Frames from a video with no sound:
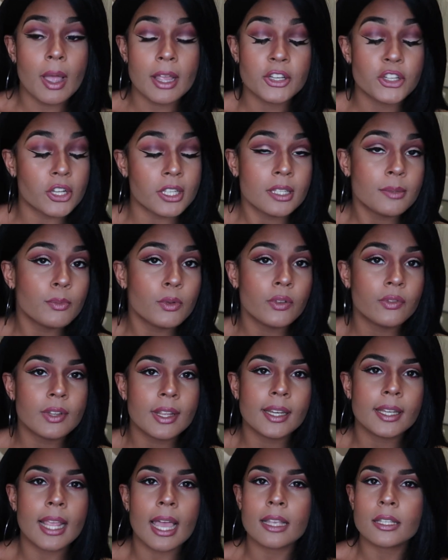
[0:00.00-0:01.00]
I just
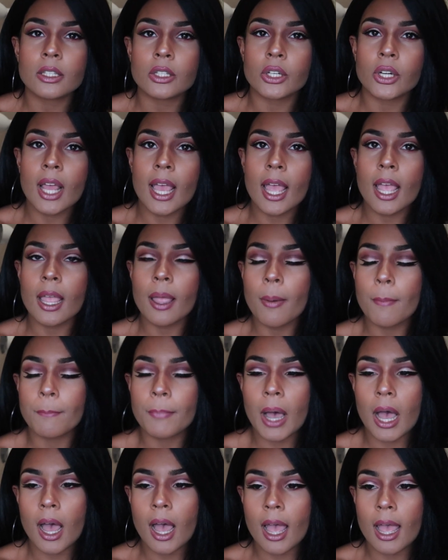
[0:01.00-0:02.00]
moved in yesterday,
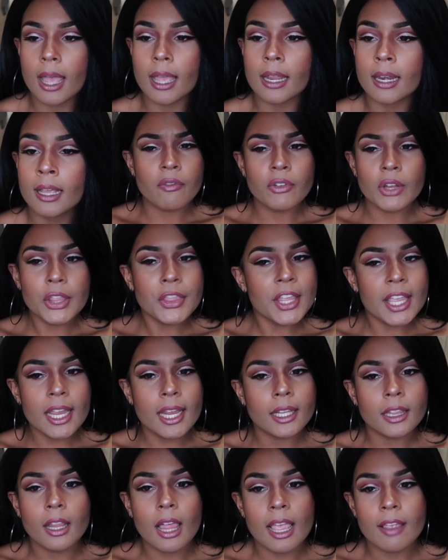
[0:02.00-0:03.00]
but everything
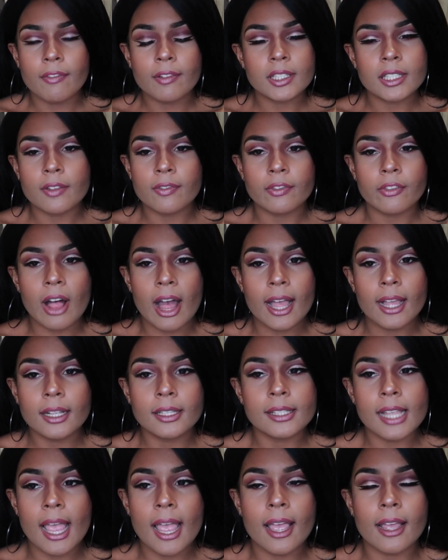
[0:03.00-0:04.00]
in life is a
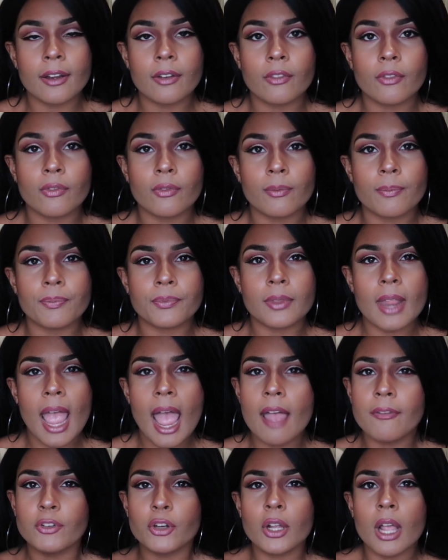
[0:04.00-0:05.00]
flex. And
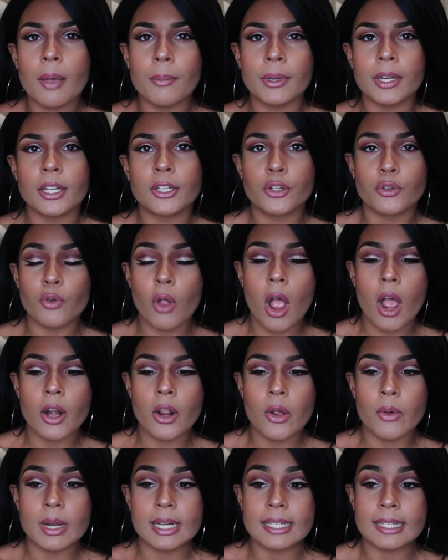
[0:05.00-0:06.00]
after coming to
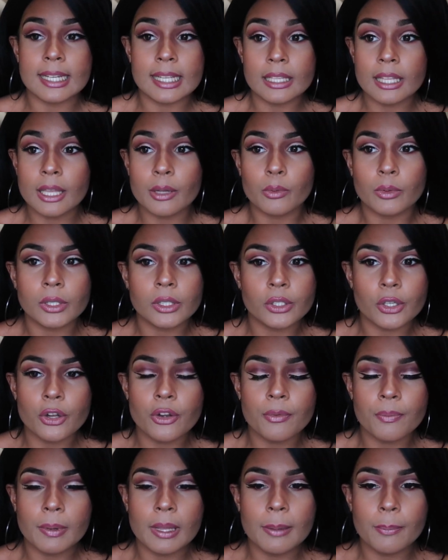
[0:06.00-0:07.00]
Toronto and dealing with
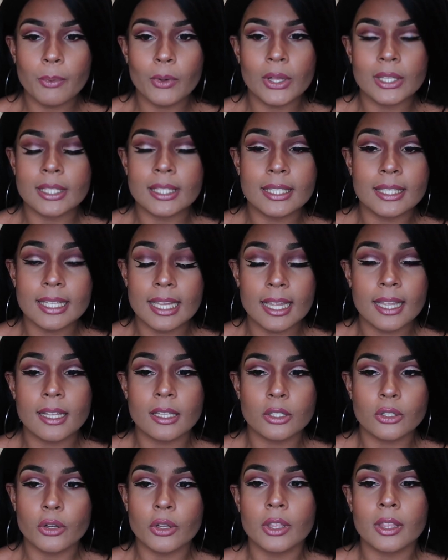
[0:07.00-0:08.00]
certain people and
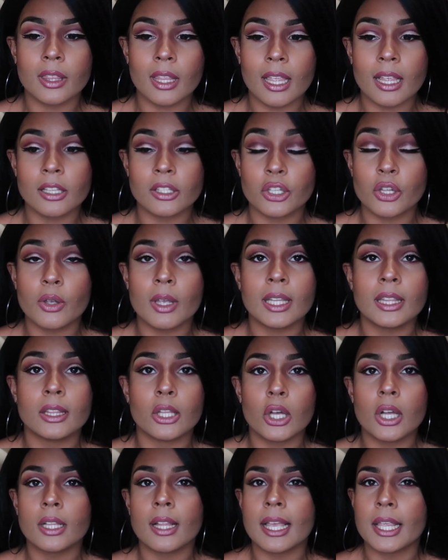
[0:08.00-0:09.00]
seeing certain things, you can
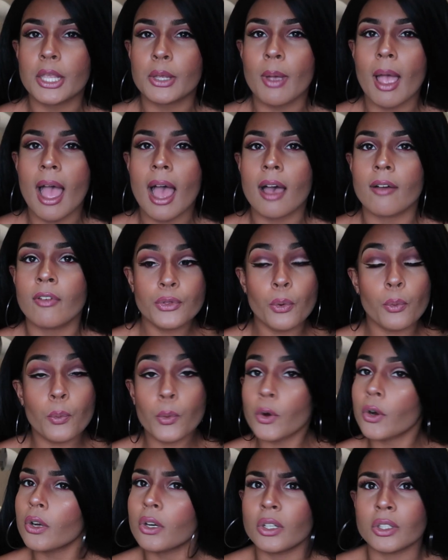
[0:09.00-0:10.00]
look like you have the
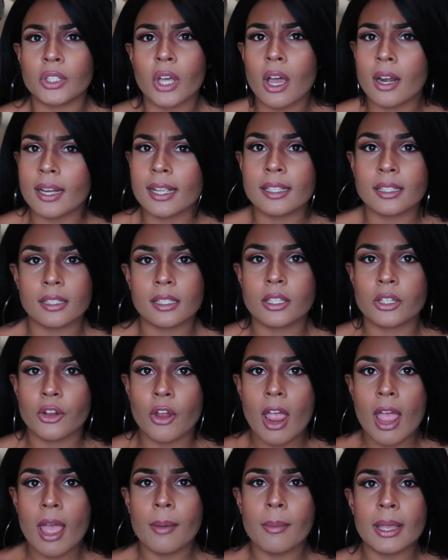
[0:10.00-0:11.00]
world on
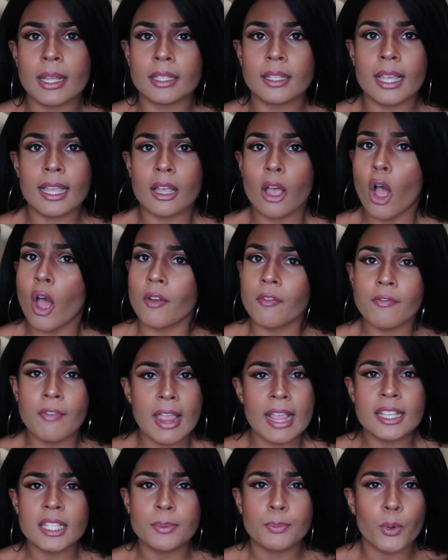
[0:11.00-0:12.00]
Instagram and like on
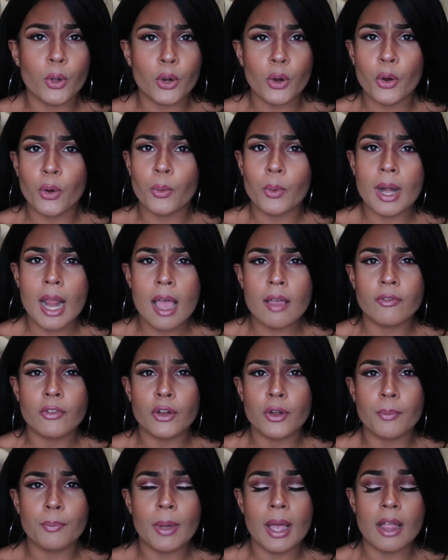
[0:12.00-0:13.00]
Facebook or
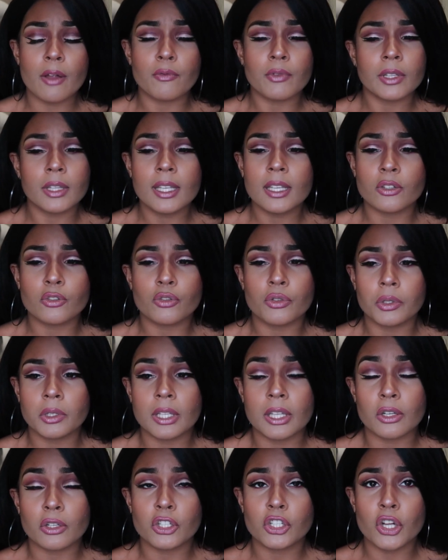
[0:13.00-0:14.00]
whatever, but really and
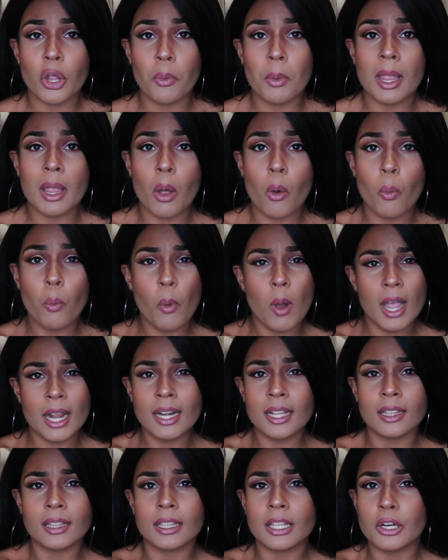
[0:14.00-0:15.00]
truly you're showing
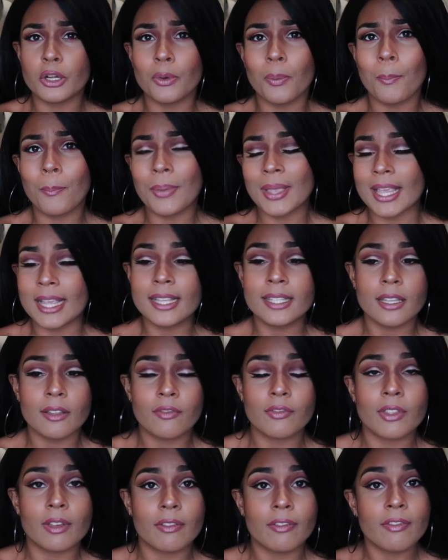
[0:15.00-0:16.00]
one little piece
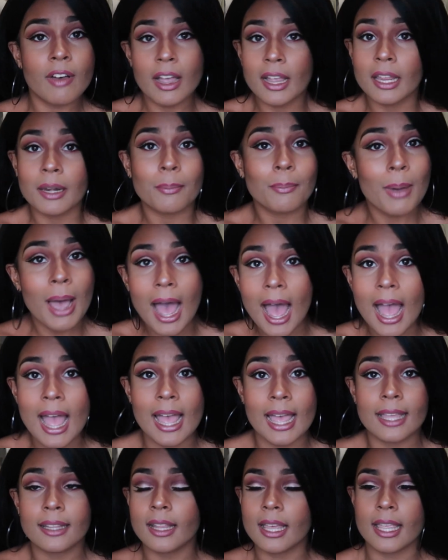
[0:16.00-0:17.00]
of the fucking
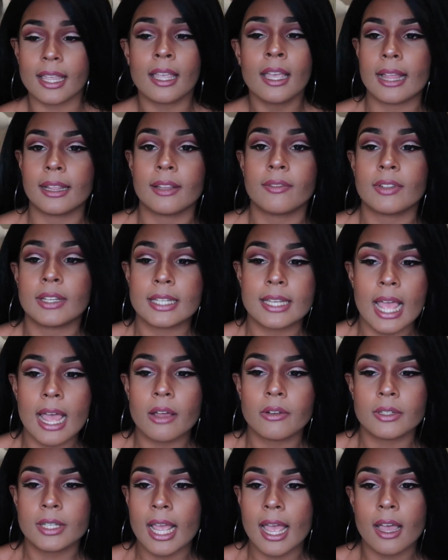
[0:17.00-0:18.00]
pie. Like, I live in
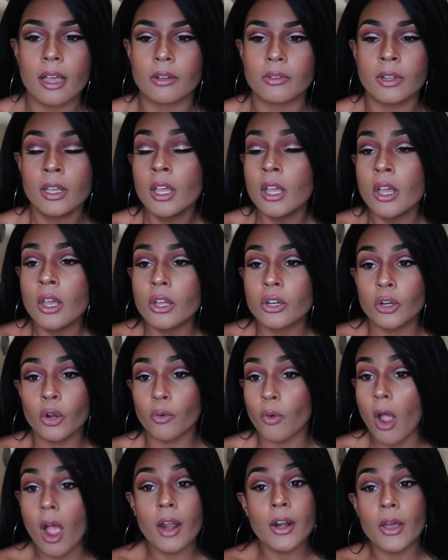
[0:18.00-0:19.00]
downtown
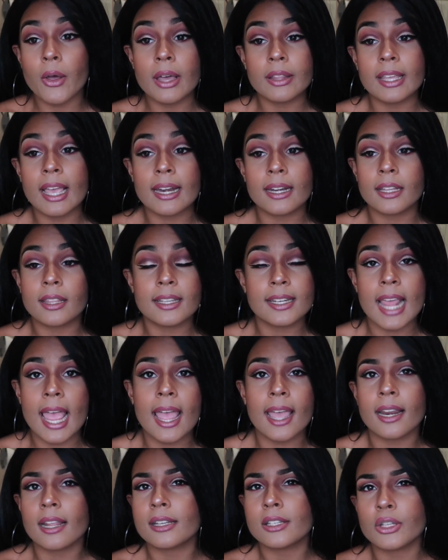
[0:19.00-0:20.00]
Toronto at the end of the day,
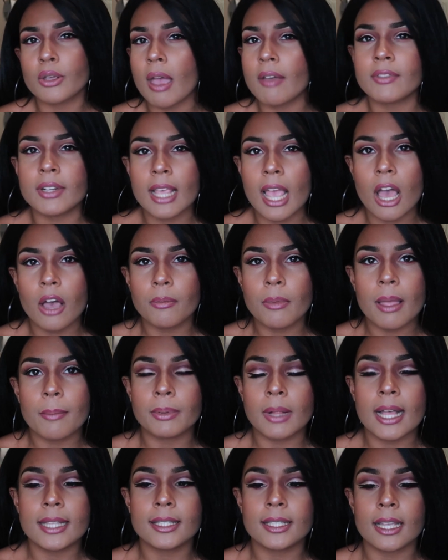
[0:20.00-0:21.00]
and I do have to count
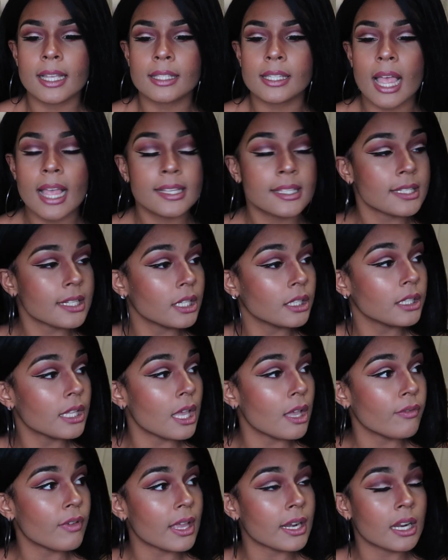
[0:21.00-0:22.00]
my blessings. I still
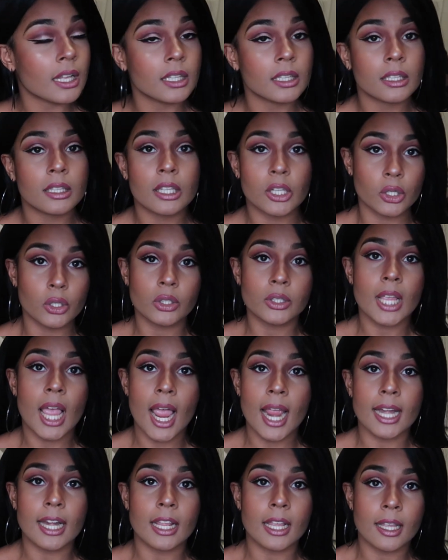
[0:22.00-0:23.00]
live in a little
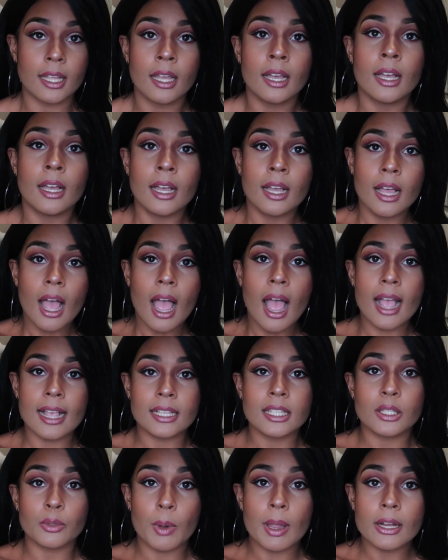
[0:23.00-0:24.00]
tiny,
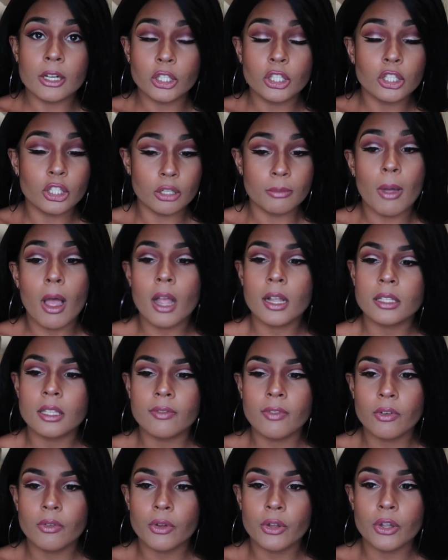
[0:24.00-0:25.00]
I swear, shoebox
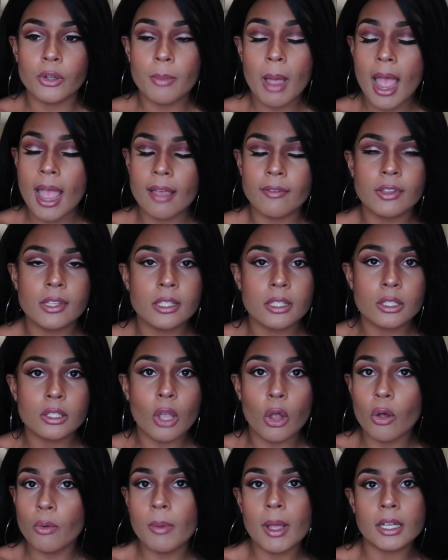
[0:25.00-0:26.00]
of a room. I have
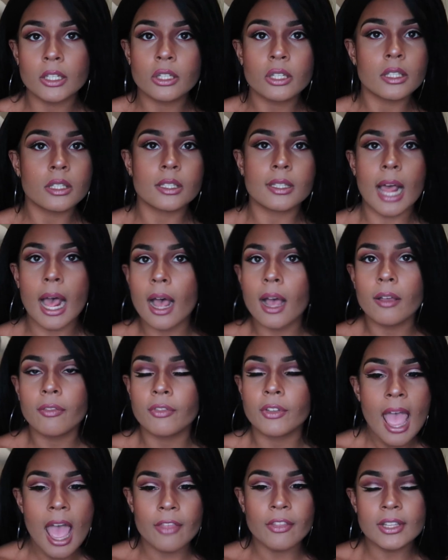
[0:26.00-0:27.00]
so much
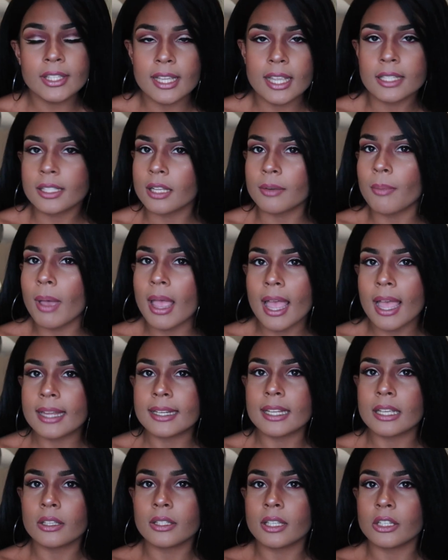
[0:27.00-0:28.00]
stuff, and this isn't my
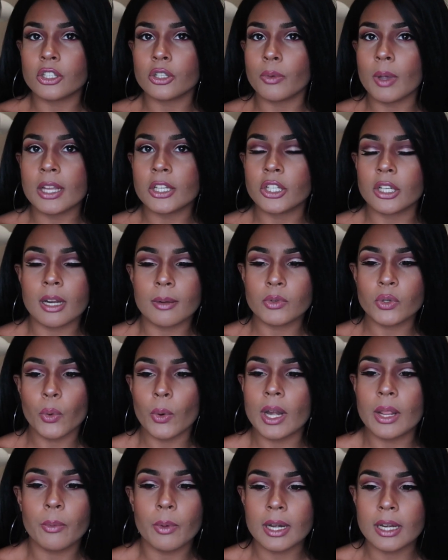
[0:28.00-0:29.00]
ideal situation. I'm
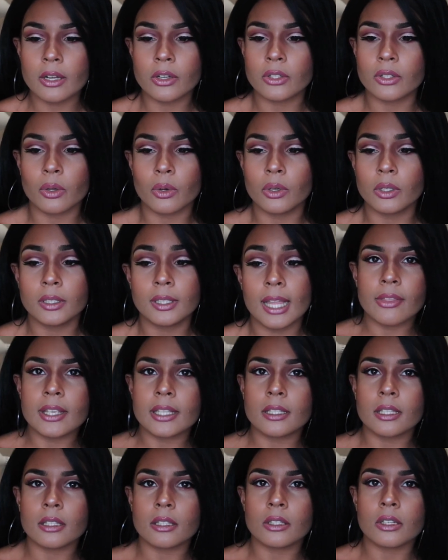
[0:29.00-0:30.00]
21 years old.
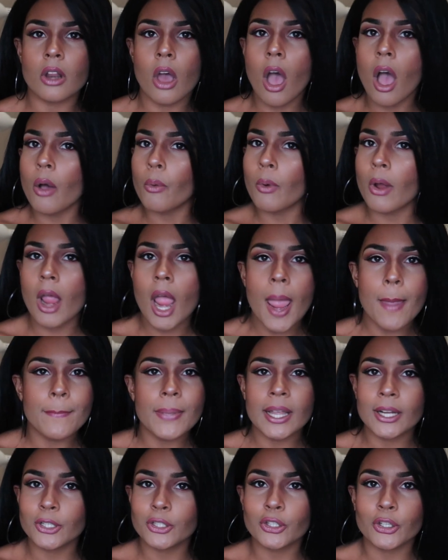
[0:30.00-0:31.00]
This is not where I
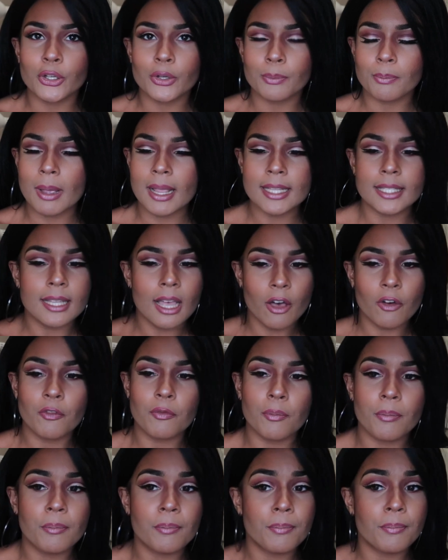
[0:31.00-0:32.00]
pictured
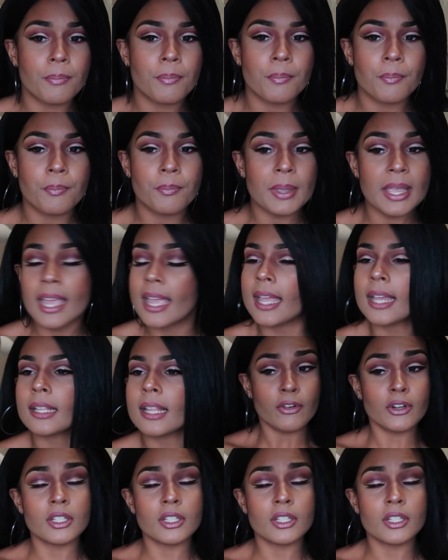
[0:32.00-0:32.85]
myself being.